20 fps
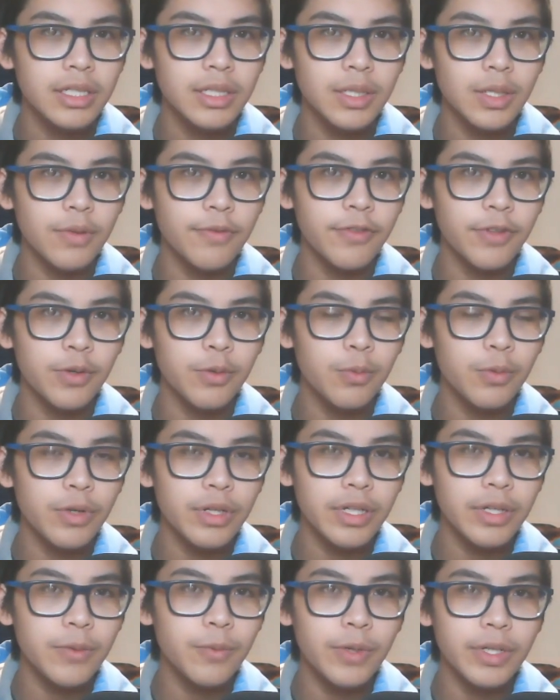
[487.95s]
So if you
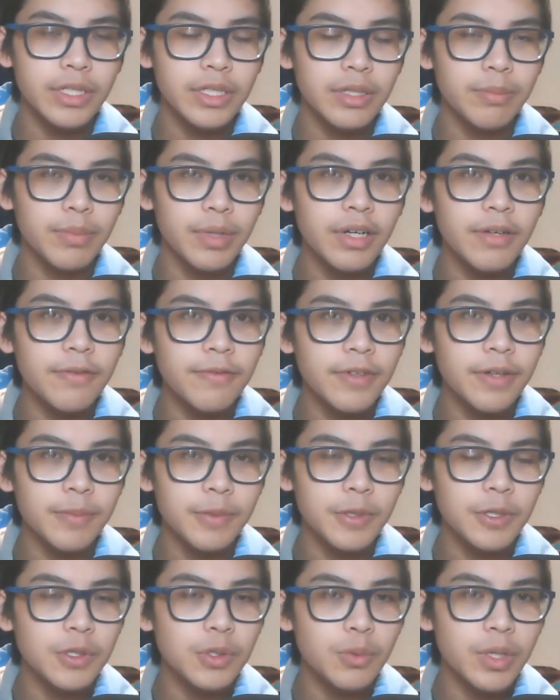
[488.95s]
really want to buff up
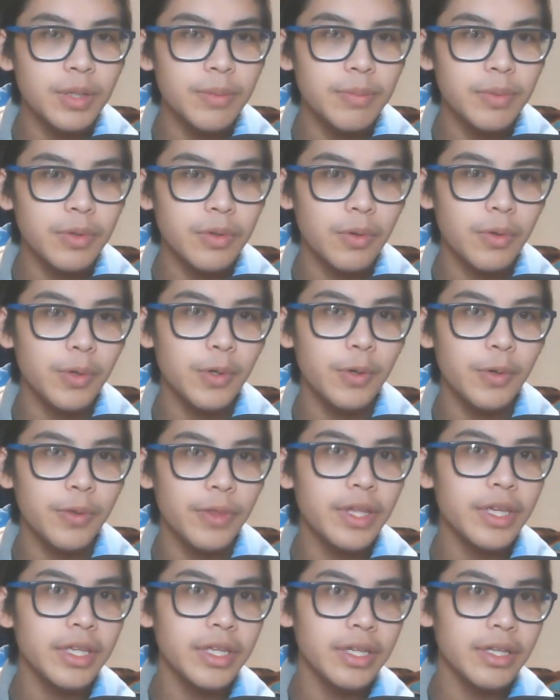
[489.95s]
your Sweeper, or you're
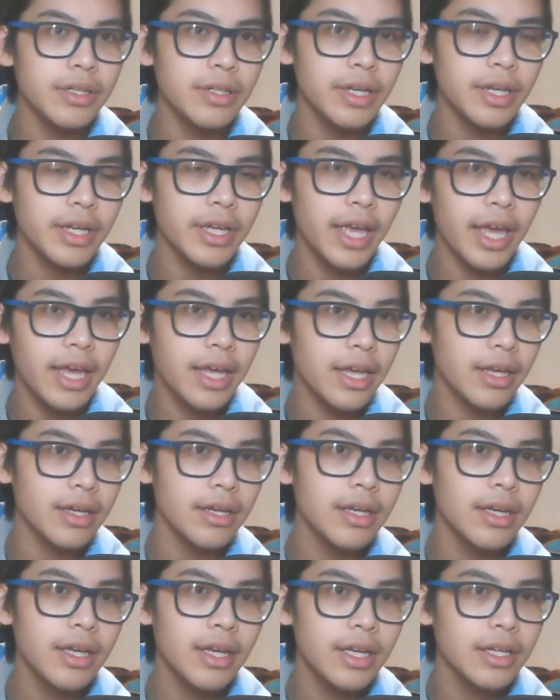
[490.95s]
thinking like,
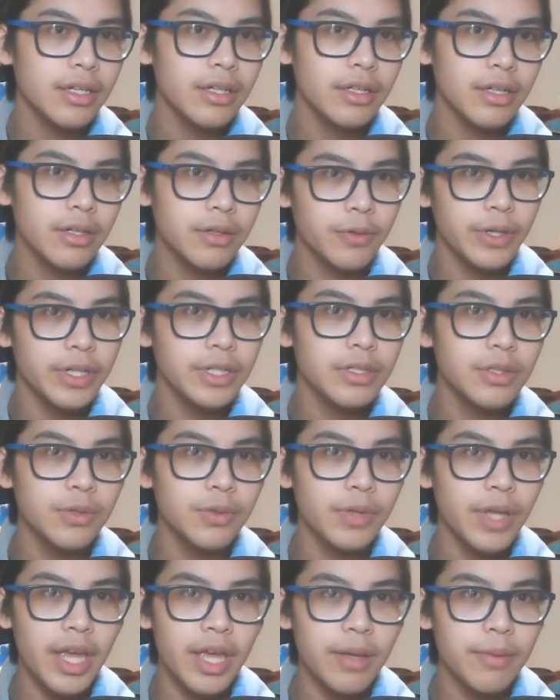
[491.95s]
hey, grade
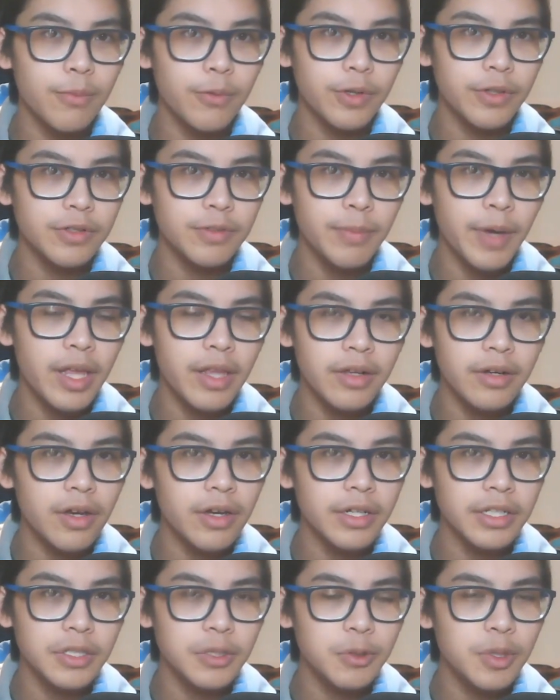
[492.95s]
2 game with
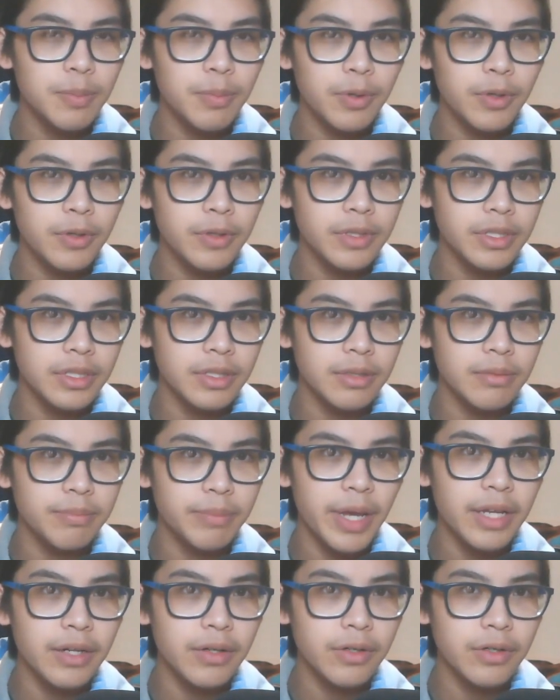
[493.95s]
Smilodon and Sweeper is
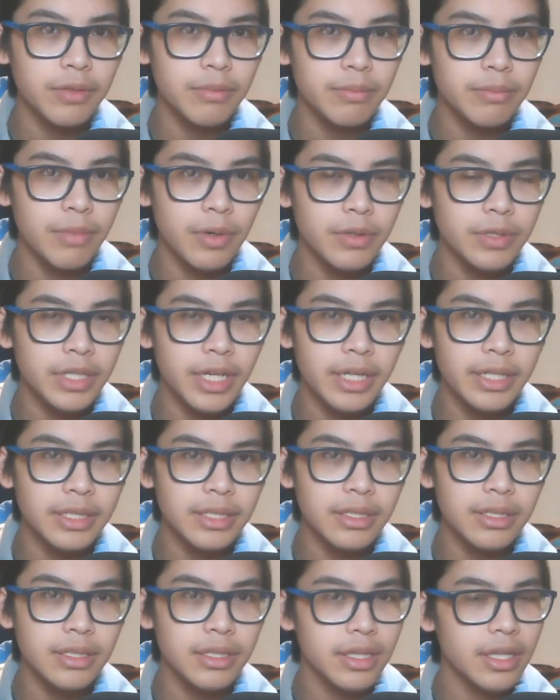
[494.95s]
better in most
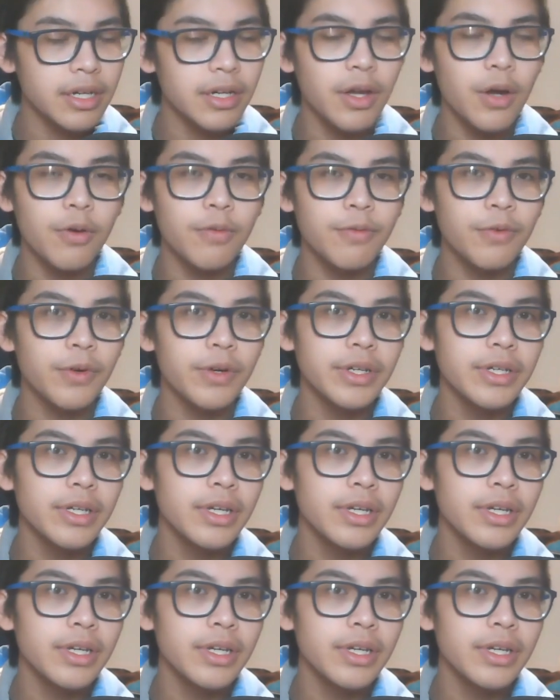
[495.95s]
cases, then go for it.